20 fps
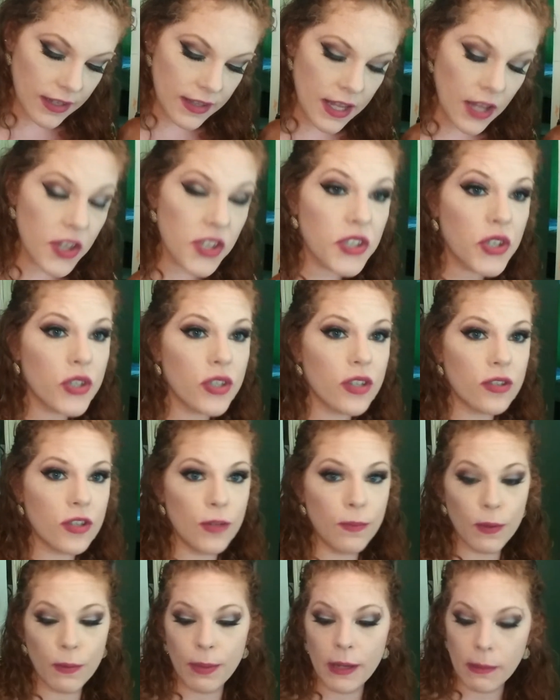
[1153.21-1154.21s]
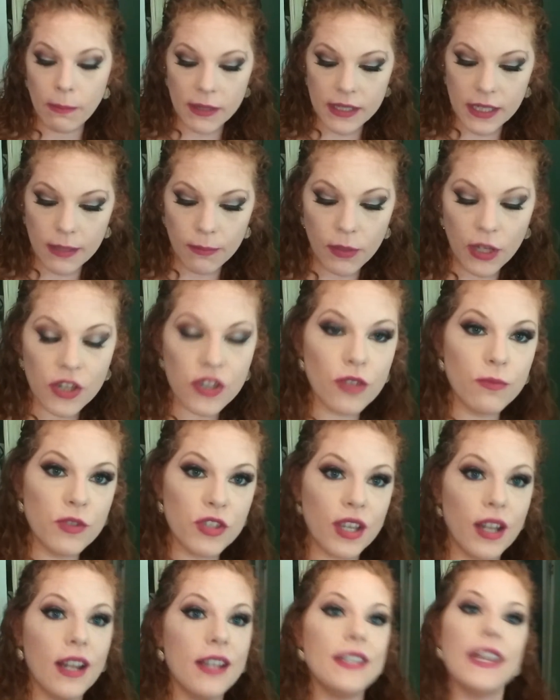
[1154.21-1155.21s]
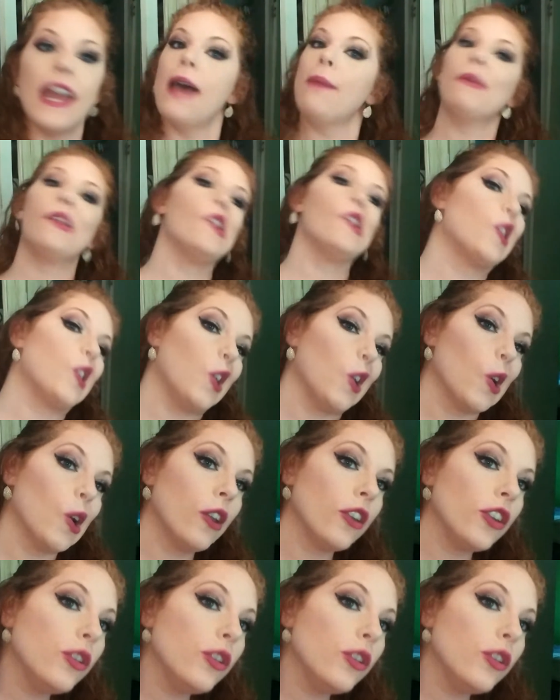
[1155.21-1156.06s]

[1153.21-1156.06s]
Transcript: Now this is a super pigmented blush. I'm just going to dab it on here.